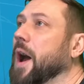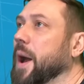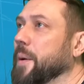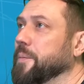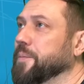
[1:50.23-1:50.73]

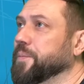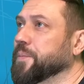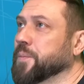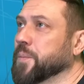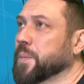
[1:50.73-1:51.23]
Um,
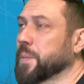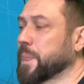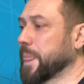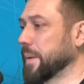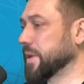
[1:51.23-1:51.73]

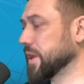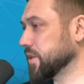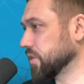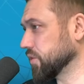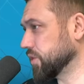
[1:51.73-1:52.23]
we need
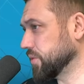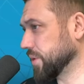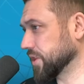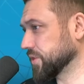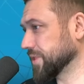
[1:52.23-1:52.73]
to turn two
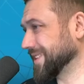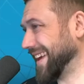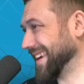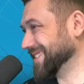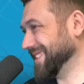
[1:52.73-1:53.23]
plus three, so
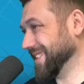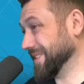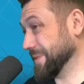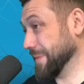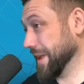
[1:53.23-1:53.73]
actually
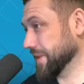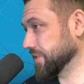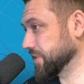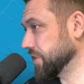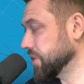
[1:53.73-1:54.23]
not the
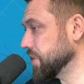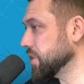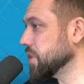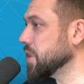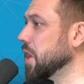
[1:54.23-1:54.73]
best.
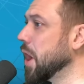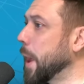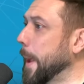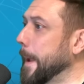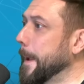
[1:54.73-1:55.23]

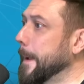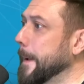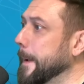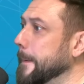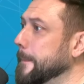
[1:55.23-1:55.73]

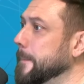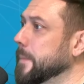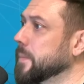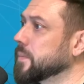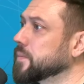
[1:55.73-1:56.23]
Um,